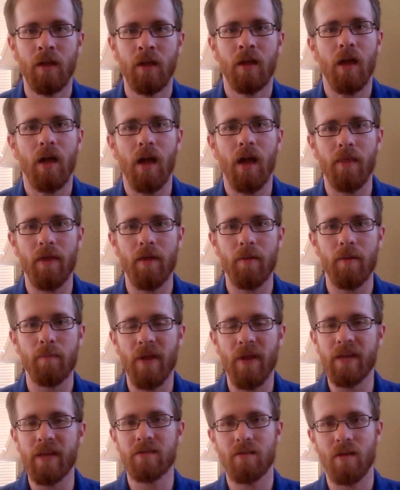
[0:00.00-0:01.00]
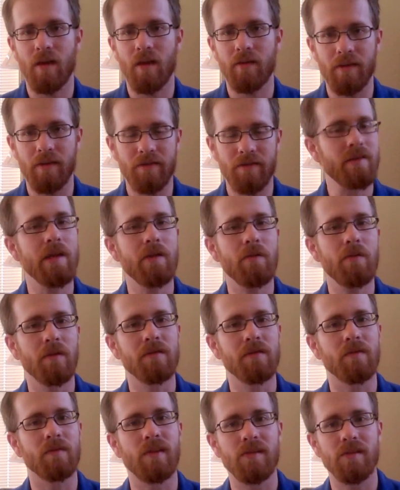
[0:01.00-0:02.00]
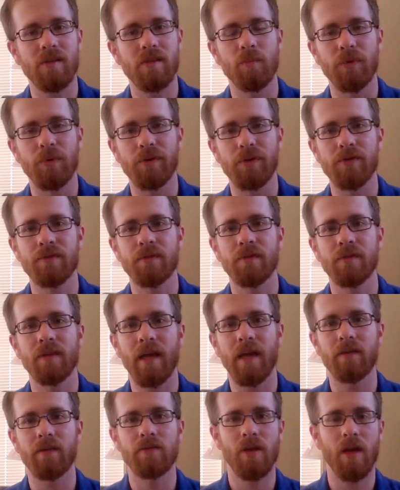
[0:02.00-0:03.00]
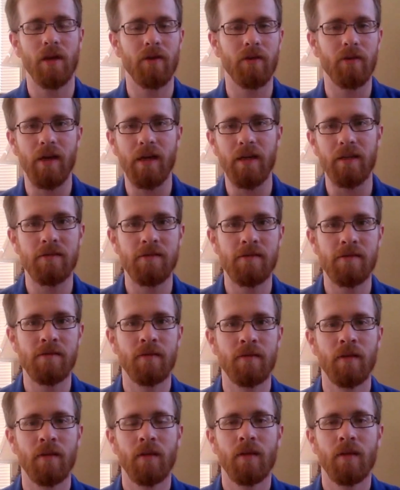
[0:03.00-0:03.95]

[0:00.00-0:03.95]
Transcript: and then based on the sequence of the symbols, that generates